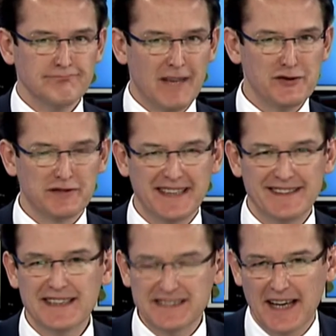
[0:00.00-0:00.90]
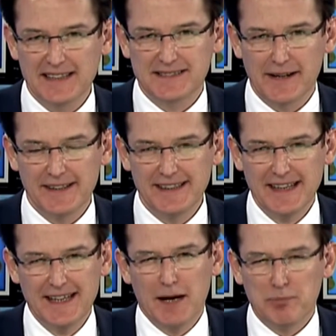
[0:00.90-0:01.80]
As you'll see in this case study,
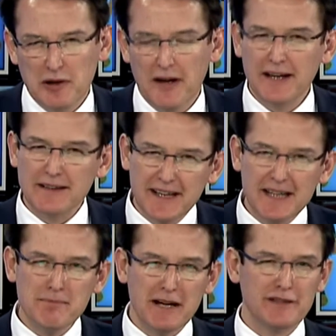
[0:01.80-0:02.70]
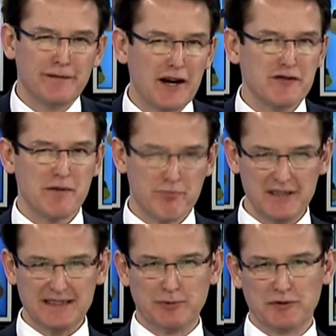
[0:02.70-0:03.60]
applying lean manufacturing
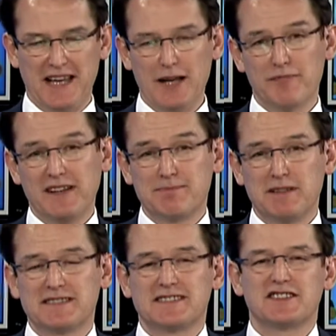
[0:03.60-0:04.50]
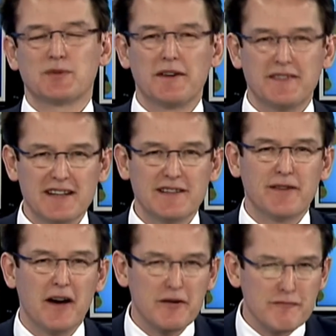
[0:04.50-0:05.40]
principles help these businesses to
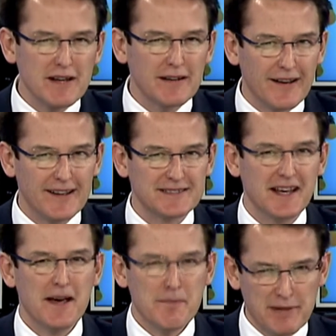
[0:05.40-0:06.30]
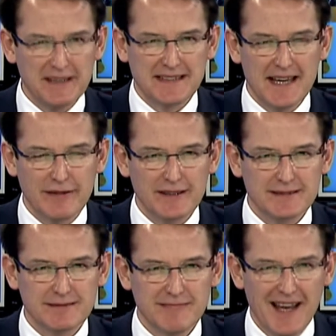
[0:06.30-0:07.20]
identify and realise big
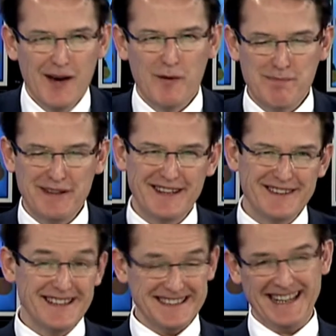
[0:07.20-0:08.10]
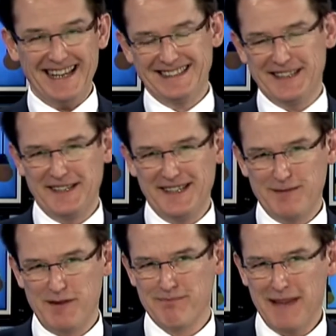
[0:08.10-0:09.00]
savings. We begin this case study
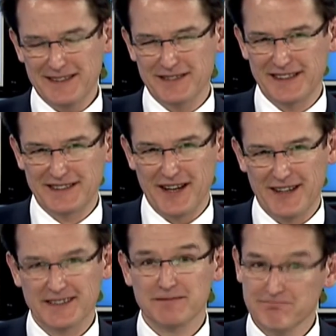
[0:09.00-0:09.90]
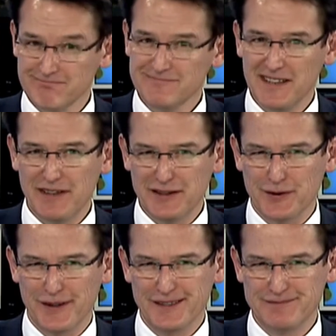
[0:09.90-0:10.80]
with Maton Guitars in
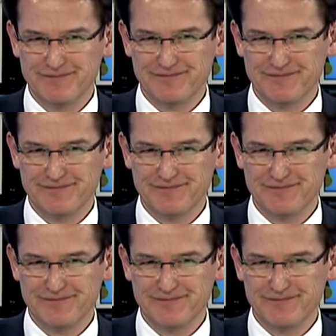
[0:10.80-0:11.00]
Victoria.